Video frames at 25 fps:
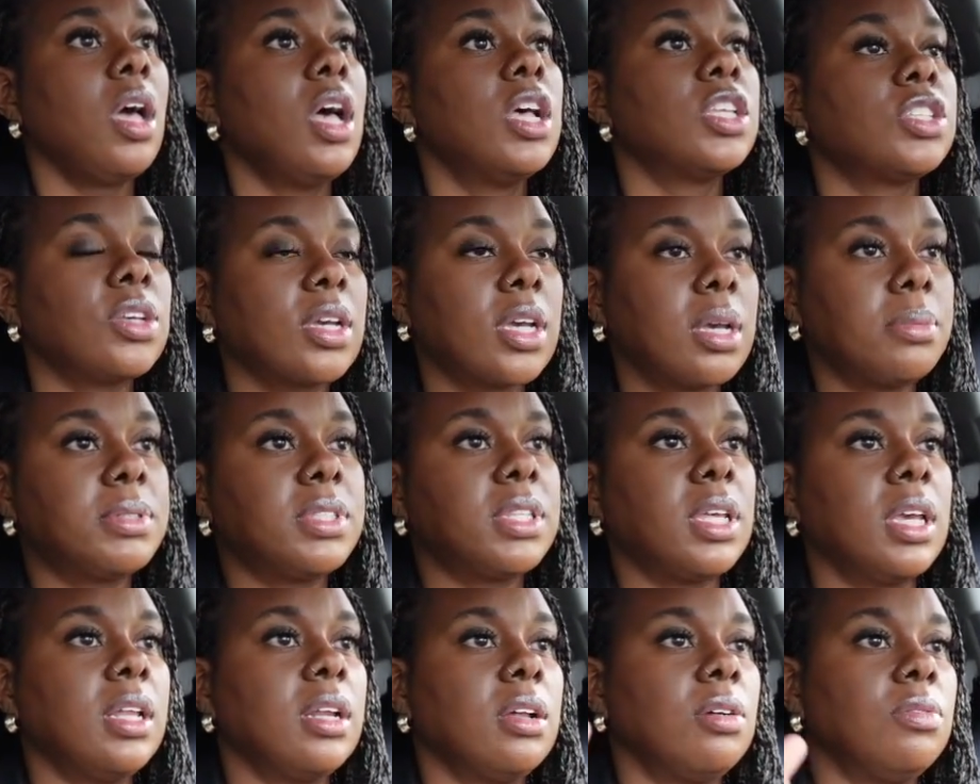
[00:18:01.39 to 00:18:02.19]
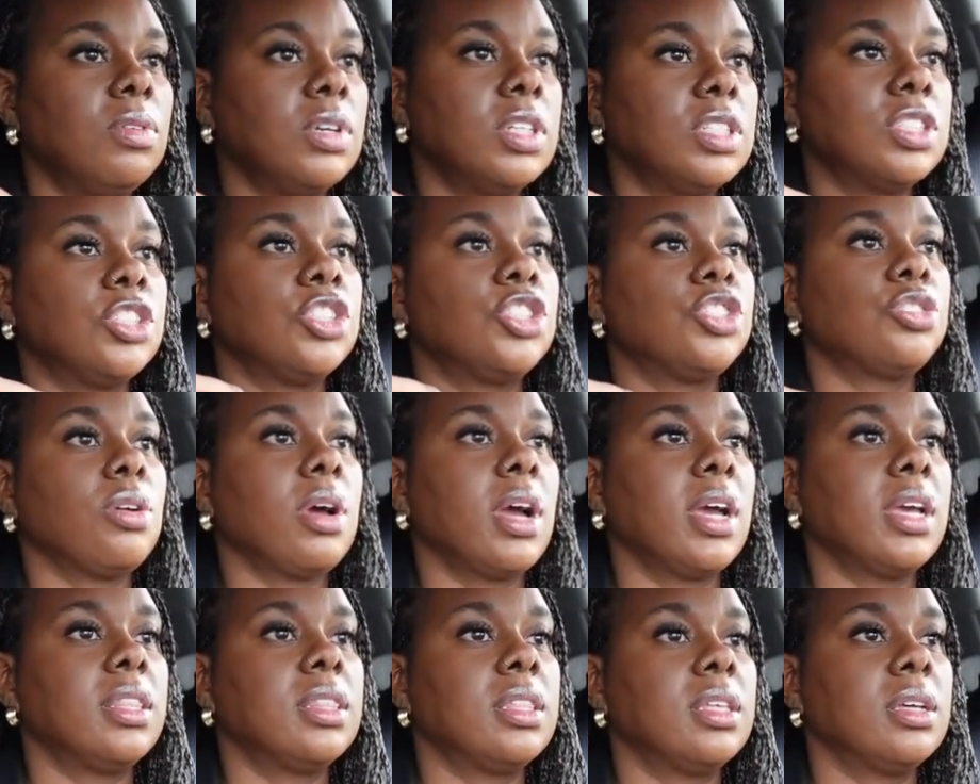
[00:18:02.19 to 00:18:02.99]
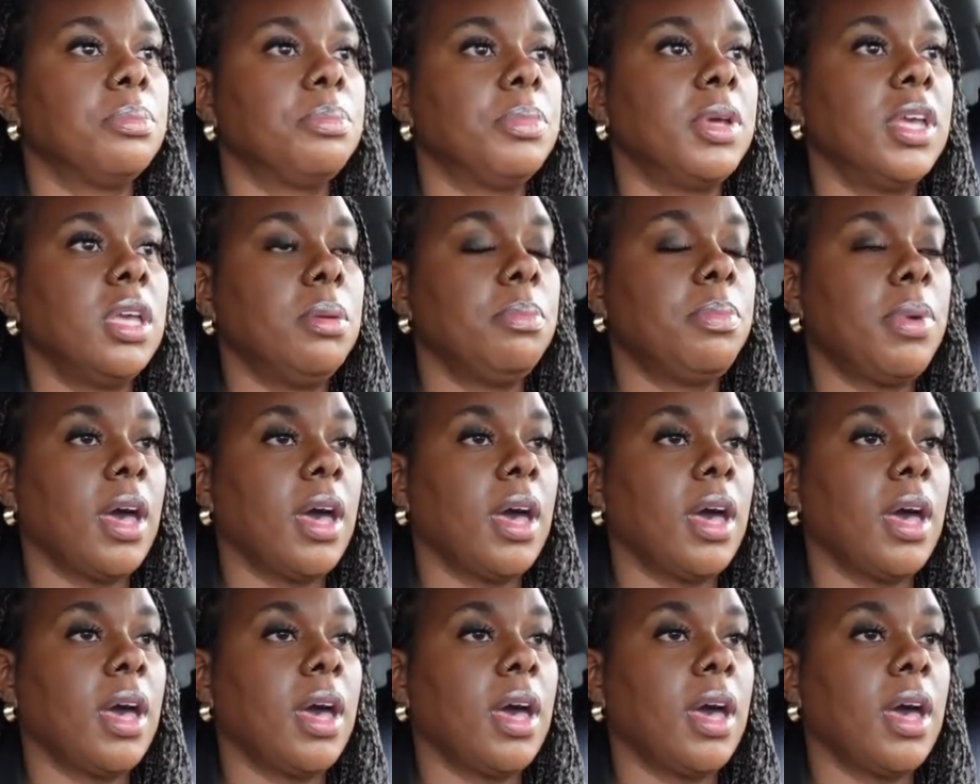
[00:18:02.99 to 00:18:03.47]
So I kept saying I wanted to try the pink